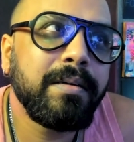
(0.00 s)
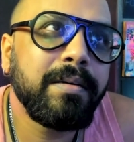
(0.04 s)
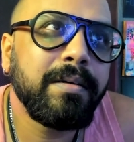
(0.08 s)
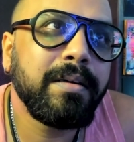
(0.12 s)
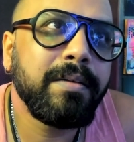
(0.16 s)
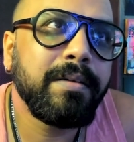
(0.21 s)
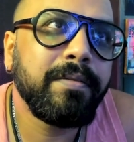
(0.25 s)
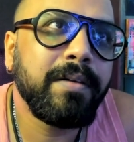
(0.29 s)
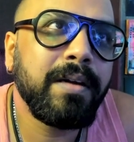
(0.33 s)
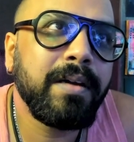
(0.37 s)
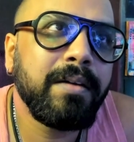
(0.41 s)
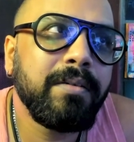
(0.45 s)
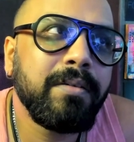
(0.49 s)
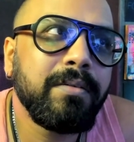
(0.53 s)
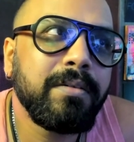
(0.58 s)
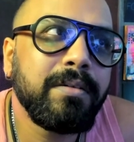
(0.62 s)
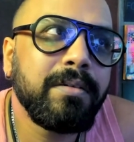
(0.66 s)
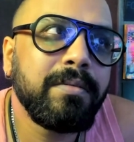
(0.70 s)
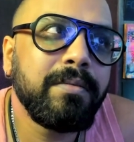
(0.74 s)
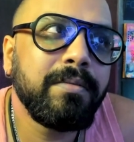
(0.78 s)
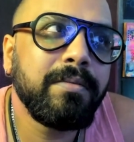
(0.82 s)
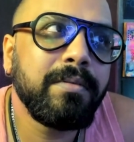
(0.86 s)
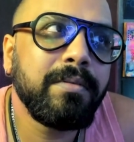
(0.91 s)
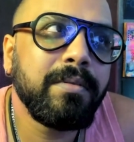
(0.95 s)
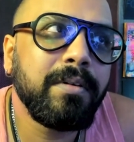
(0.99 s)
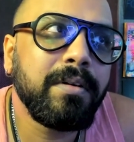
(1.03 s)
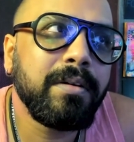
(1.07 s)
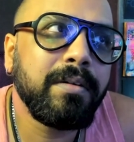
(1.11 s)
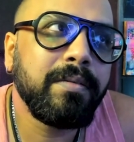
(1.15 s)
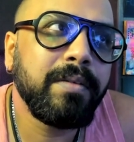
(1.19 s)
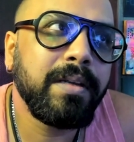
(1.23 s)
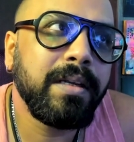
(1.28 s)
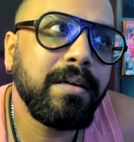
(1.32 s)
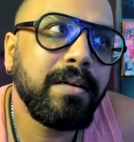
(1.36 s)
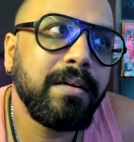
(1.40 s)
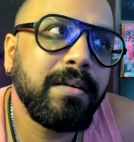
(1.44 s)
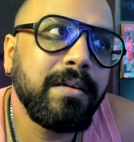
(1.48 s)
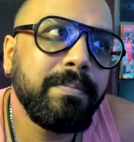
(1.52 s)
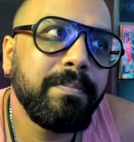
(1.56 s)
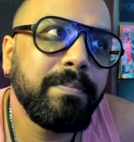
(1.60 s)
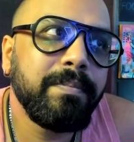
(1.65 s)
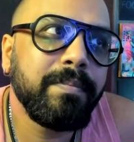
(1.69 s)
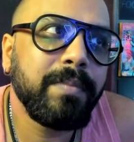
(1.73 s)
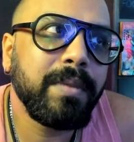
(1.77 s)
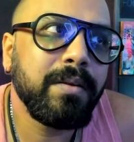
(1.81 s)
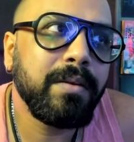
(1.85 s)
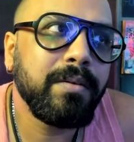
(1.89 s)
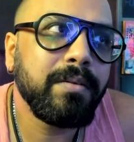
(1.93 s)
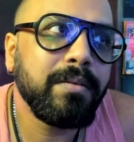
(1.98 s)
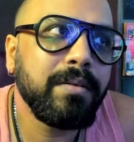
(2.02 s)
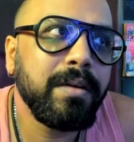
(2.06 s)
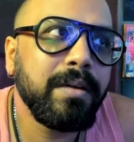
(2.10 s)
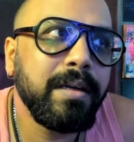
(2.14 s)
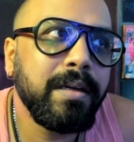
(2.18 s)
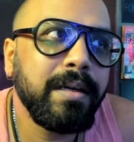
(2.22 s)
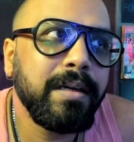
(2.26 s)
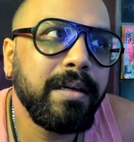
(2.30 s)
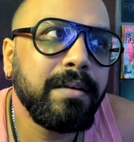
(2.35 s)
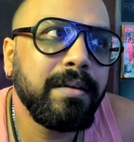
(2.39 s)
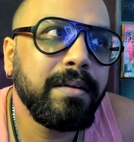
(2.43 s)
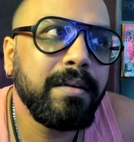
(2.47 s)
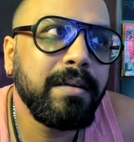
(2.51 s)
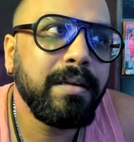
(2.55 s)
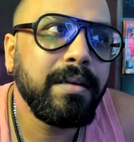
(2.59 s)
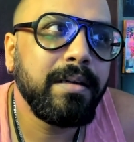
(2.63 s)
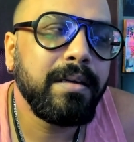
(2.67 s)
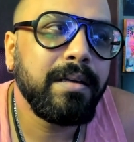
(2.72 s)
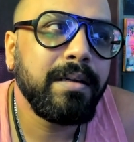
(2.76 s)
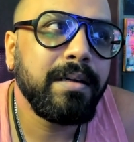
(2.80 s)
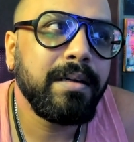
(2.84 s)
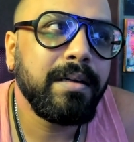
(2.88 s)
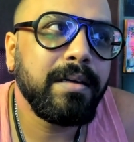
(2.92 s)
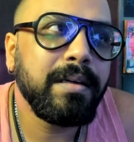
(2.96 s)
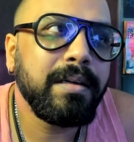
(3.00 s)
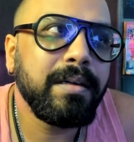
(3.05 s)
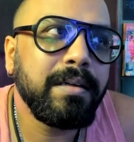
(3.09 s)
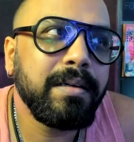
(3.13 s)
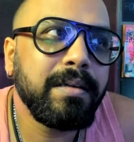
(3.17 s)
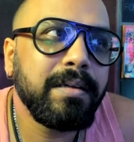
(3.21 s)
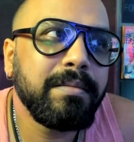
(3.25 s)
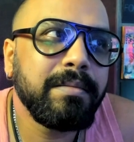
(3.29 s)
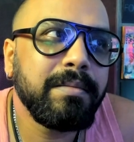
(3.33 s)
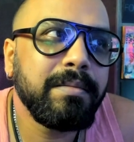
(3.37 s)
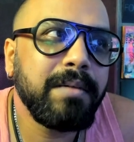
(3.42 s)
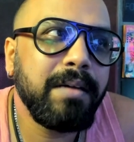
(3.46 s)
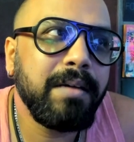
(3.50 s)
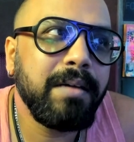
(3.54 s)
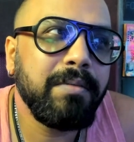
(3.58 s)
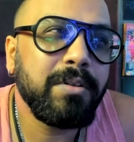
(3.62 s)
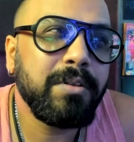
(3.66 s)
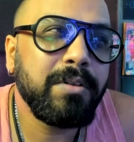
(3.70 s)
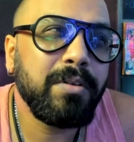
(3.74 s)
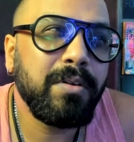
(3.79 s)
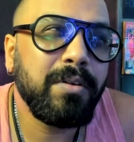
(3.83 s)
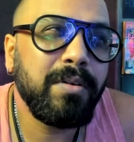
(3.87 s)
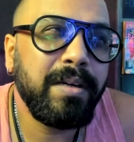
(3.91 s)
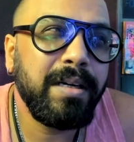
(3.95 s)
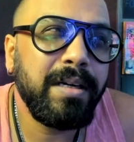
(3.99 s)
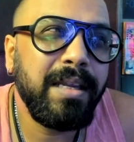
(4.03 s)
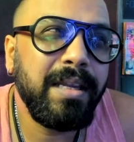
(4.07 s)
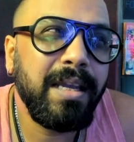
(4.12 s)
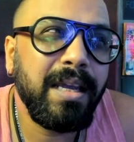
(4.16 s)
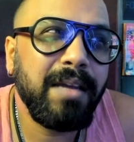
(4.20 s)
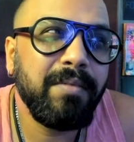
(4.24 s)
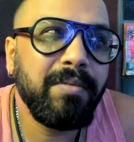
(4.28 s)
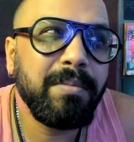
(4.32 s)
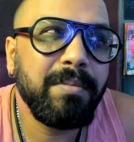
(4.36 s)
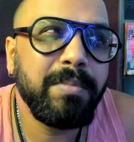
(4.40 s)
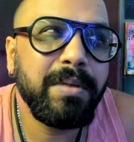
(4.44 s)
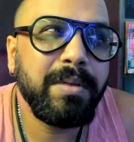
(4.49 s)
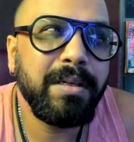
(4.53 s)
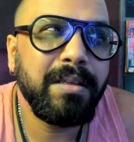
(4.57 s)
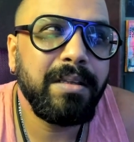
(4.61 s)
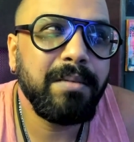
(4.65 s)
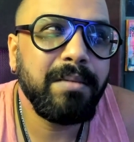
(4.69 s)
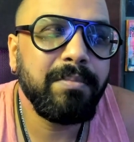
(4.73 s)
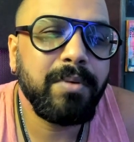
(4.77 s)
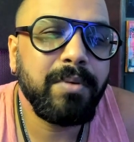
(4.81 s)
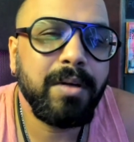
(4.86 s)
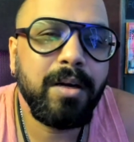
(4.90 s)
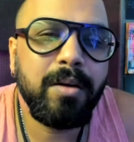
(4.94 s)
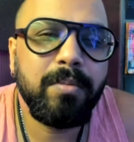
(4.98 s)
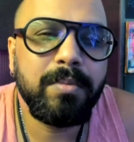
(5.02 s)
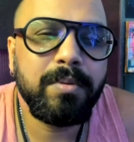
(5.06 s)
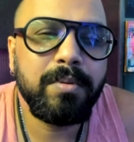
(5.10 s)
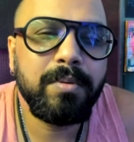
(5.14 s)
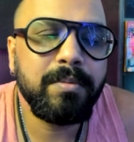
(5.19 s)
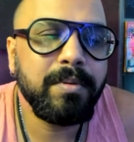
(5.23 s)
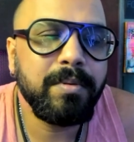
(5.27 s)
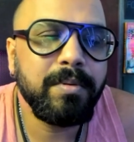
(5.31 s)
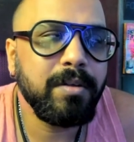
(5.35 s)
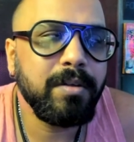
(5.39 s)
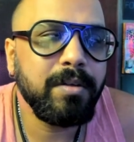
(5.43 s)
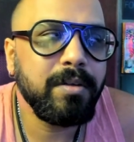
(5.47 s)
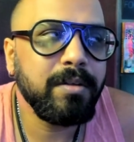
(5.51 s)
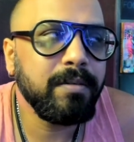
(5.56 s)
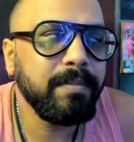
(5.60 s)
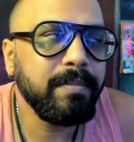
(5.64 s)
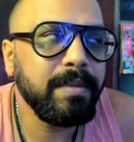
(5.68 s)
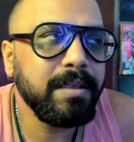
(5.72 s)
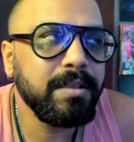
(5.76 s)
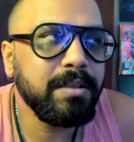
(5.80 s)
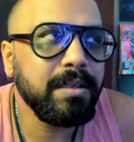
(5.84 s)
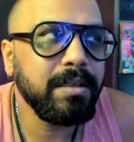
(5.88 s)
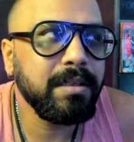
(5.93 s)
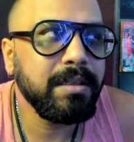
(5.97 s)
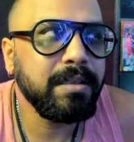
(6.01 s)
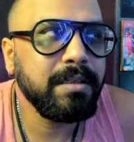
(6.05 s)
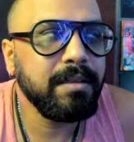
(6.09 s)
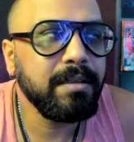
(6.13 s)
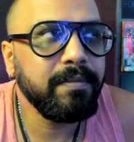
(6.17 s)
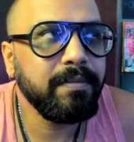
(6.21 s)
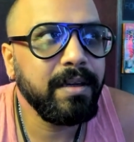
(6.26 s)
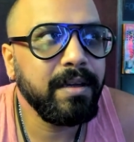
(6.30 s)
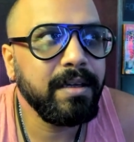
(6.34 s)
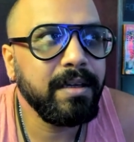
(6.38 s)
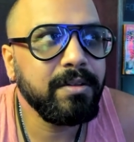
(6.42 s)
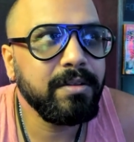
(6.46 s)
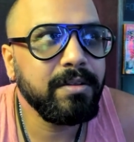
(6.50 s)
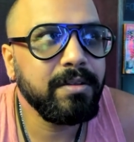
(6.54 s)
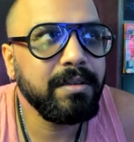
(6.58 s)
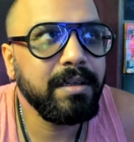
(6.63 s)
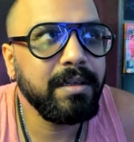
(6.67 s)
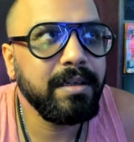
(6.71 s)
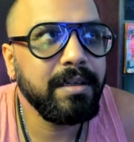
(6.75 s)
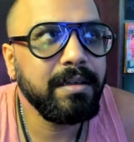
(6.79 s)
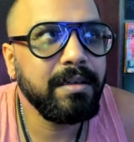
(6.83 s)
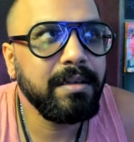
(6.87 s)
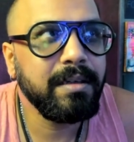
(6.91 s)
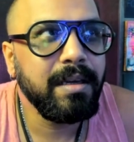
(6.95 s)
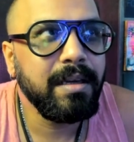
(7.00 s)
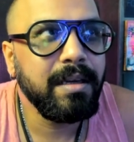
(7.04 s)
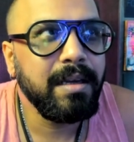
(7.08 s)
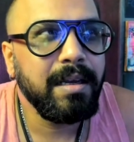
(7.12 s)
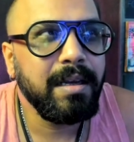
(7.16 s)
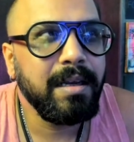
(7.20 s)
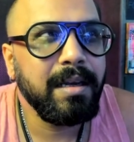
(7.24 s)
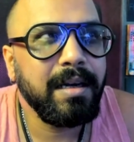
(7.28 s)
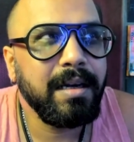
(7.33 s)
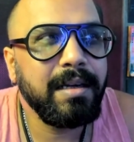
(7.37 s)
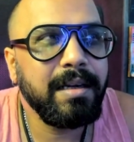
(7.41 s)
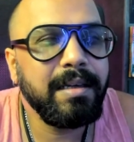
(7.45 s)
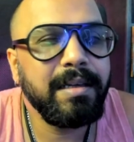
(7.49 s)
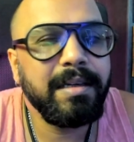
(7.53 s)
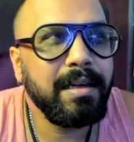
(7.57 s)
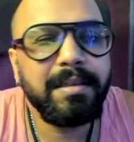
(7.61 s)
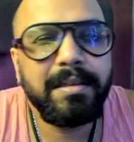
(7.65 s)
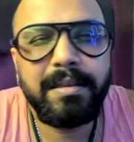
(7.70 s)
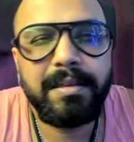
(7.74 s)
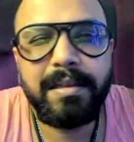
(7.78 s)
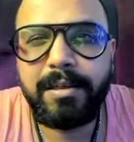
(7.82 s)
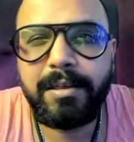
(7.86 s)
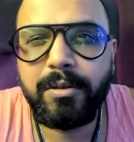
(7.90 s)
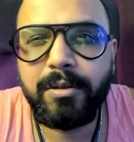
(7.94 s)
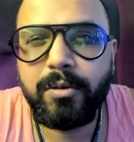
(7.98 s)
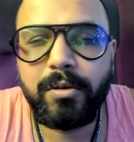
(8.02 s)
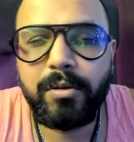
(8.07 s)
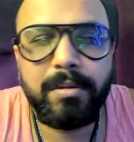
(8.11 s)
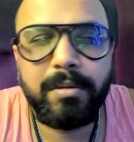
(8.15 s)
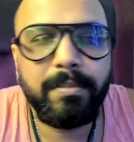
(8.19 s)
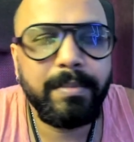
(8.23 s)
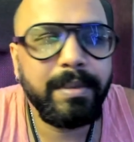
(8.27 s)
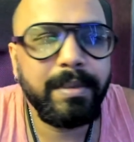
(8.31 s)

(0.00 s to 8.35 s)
if I would not wake up, you know. And I was already having breathing problems because of my chest infection, and later they told me